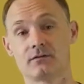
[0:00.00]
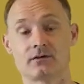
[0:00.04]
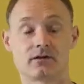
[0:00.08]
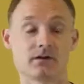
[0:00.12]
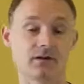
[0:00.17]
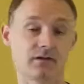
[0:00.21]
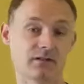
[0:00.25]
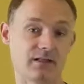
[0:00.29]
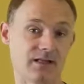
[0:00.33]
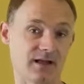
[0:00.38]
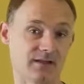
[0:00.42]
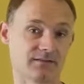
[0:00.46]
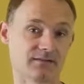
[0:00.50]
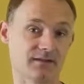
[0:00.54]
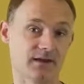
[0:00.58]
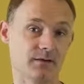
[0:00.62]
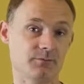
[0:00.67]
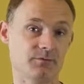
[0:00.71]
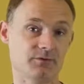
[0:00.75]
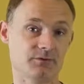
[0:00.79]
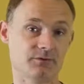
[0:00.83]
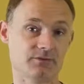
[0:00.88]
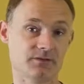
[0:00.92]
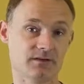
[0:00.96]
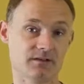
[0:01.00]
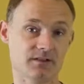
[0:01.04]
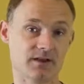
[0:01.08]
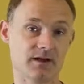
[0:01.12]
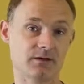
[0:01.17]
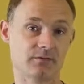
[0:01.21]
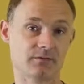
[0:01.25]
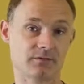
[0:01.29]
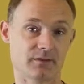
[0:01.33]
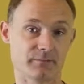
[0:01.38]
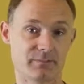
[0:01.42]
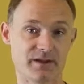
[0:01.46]
the cloth types you'll see a
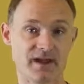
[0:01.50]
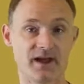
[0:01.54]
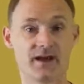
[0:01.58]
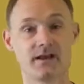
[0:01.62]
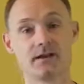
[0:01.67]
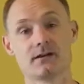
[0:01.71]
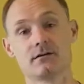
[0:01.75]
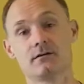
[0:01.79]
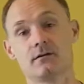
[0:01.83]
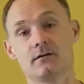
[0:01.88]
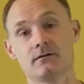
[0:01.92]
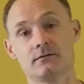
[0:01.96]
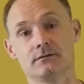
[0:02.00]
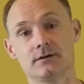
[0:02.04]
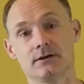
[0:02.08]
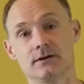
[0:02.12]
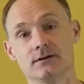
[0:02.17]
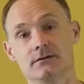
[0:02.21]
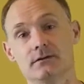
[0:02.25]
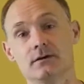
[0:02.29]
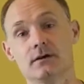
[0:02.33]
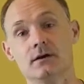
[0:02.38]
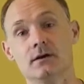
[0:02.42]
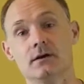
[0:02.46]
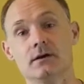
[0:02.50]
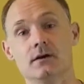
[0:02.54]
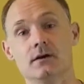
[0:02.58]
lot with the padding all around.